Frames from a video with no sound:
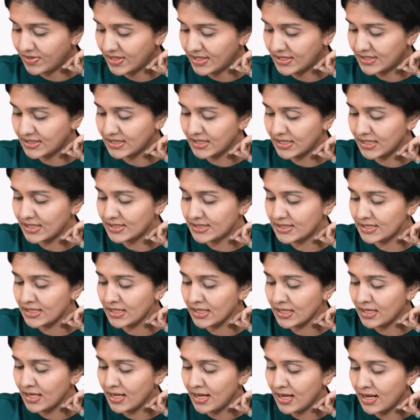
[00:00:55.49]
C is
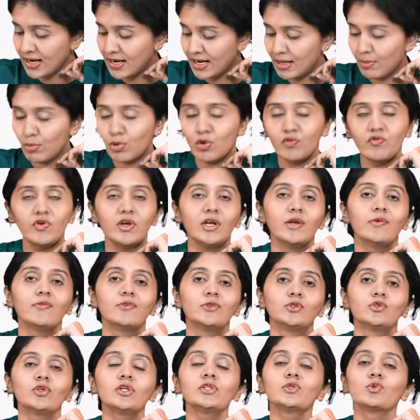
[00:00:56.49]
the number of
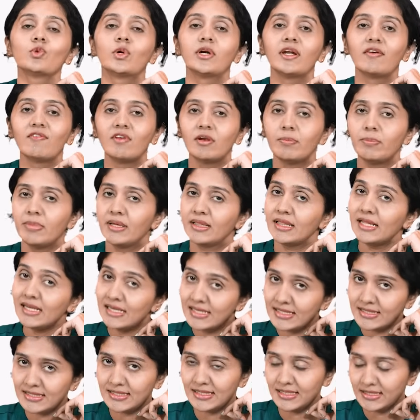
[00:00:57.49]
individuals who are developing the
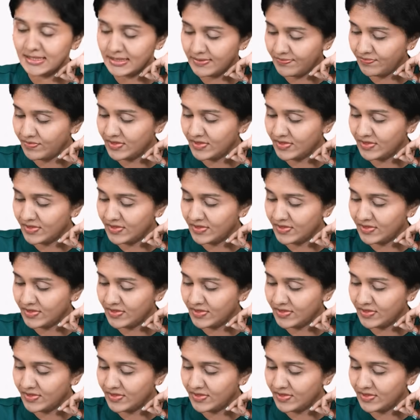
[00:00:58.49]
disease.